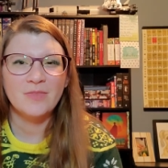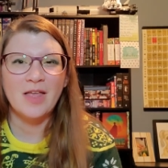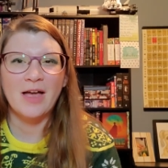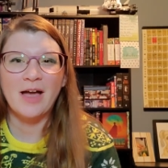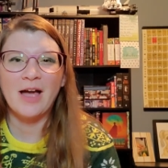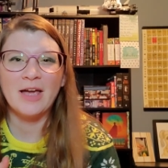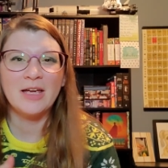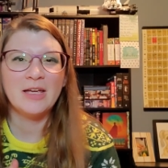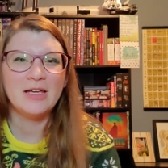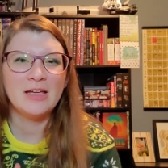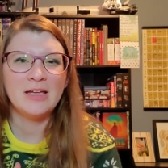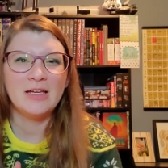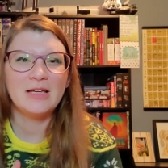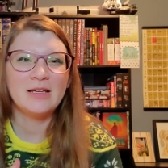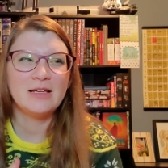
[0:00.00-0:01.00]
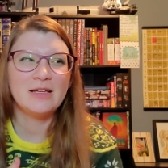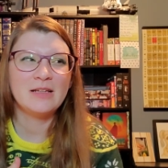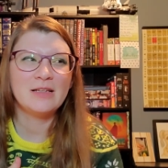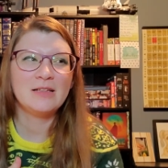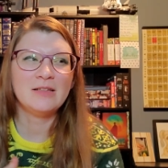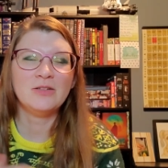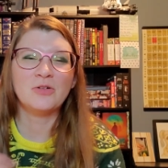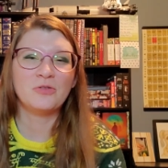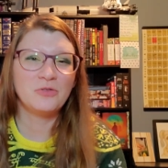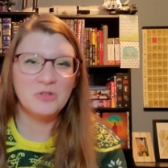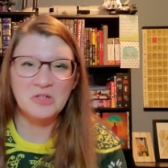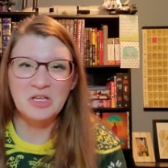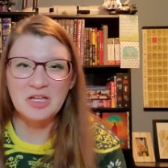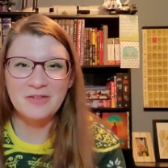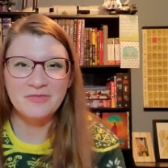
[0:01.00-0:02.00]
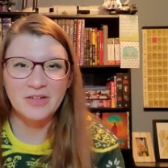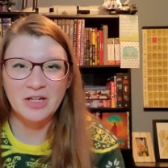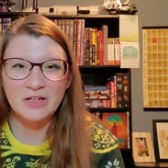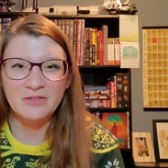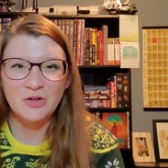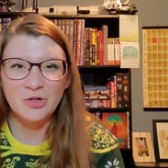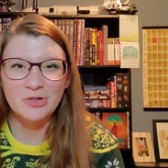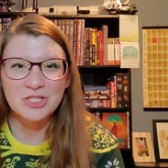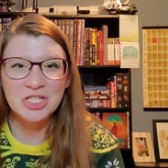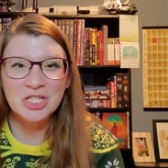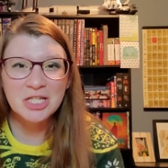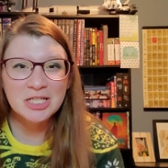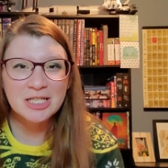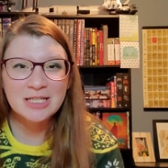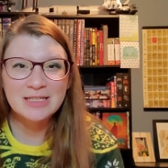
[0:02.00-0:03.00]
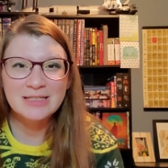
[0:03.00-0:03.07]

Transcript: I don't feel like I'm very photogenic.